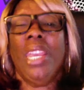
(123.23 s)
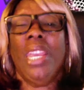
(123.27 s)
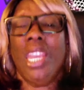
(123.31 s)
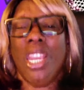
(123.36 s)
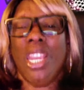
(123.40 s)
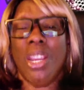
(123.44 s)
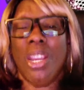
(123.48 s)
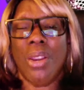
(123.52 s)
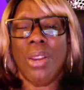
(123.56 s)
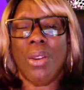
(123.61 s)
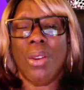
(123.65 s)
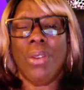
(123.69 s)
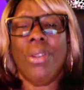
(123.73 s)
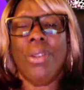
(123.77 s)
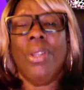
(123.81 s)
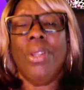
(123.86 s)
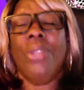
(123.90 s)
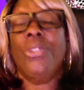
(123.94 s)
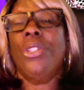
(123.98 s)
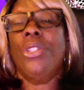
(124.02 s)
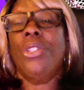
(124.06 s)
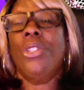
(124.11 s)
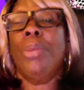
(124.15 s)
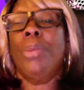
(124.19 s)
here
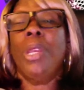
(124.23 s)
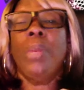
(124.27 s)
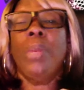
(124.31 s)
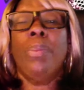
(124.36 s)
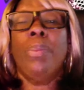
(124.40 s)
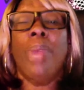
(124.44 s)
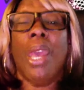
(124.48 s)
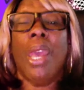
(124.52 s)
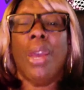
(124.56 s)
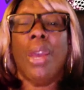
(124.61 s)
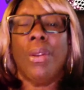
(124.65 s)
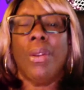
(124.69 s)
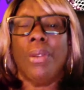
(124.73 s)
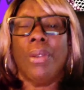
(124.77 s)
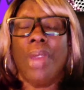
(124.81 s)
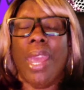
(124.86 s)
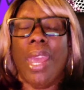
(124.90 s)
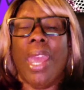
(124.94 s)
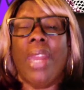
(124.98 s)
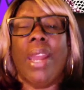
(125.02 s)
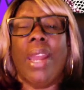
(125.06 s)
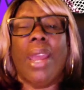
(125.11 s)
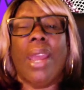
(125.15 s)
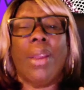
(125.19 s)
to be better
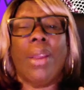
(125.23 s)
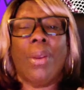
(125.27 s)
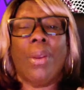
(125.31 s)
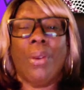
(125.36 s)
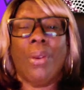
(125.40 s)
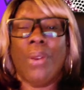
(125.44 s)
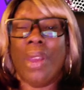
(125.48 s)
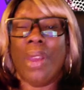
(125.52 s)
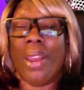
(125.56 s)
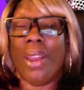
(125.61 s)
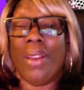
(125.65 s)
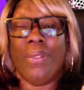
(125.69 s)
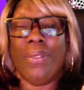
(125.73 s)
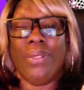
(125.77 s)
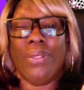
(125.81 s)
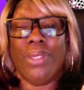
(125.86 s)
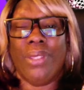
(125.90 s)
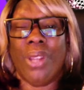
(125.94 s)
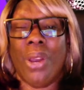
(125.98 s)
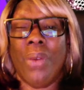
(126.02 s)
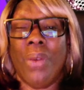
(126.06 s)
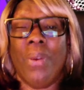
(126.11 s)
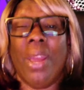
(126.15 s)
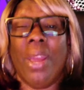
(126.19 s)
at our craft.
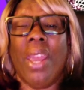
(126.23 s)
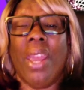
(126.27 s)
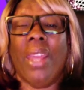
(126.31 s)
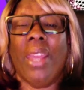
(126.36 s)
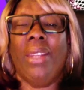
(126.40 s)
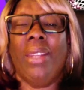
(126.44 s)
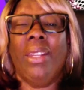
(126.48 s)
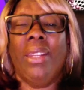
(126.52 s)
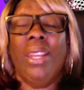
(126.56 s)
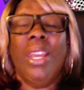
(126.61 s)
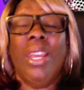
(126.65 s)
All right.